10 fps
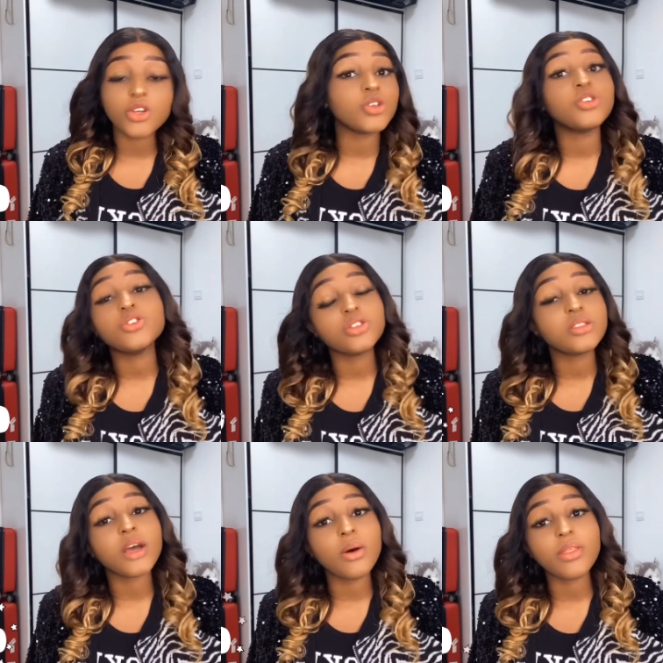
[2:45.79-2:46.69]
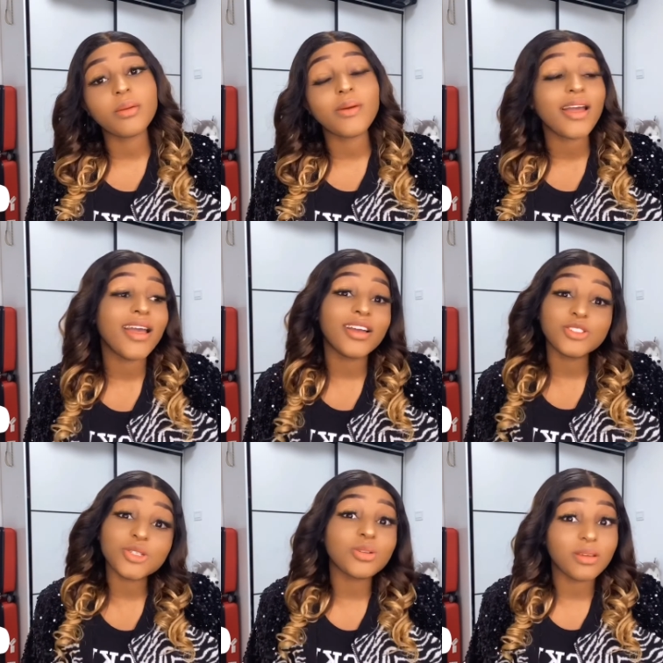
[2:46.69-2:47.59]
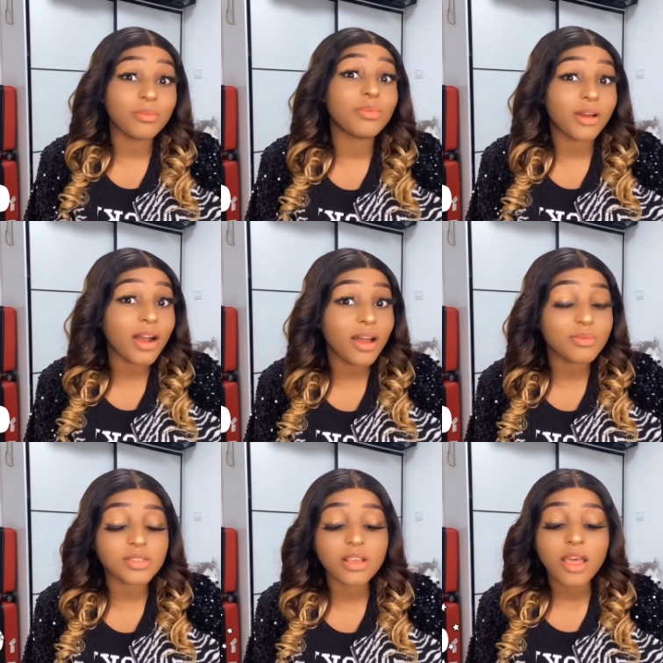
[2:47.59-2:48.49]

you should tell them and show them perhaps.